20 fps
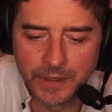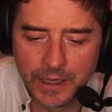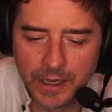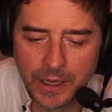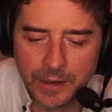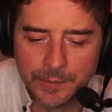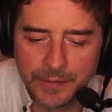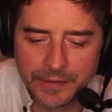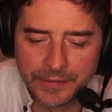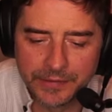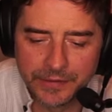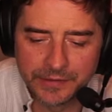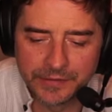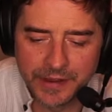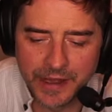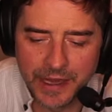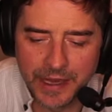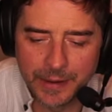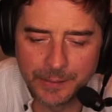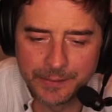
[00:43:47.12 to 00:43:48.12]
I bet there's
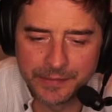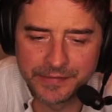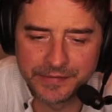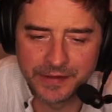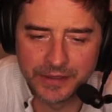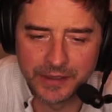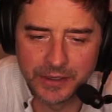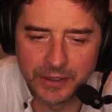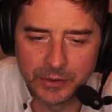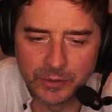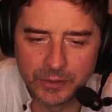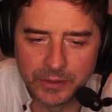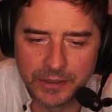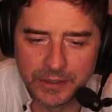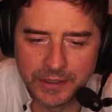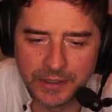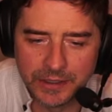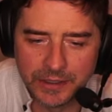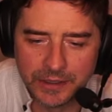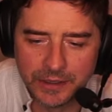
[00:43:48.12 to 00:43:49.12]

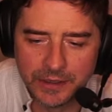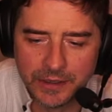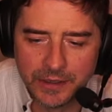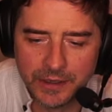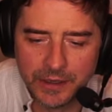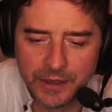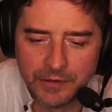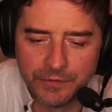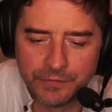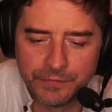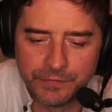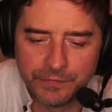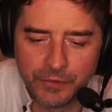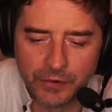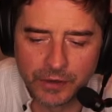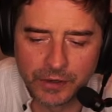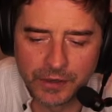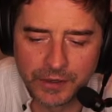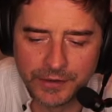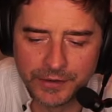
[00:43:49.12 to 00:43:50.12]
absolutely
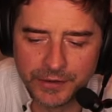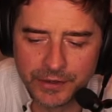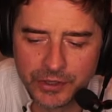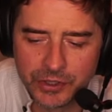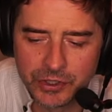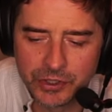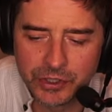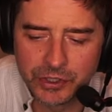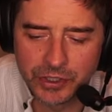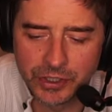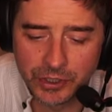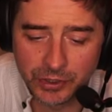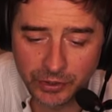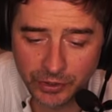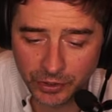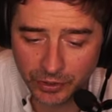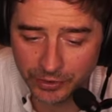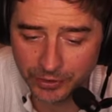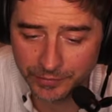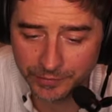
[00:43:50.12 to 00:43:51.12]
fucking shit. Look at
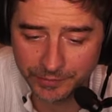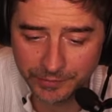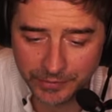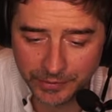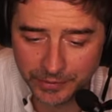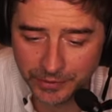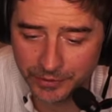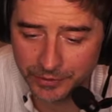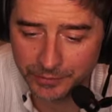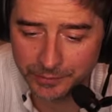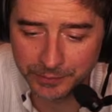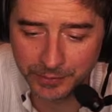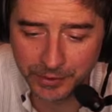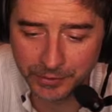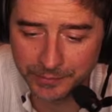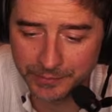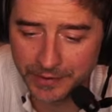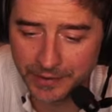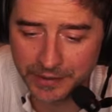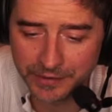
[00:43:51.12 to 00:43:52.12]
all the bullet
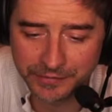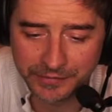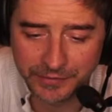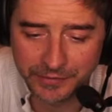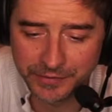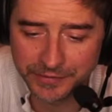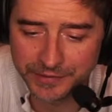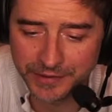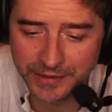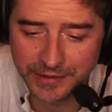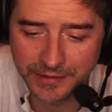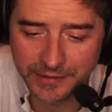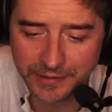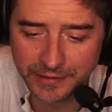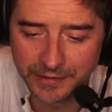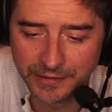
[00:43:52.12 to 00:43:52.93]
marks on the tank.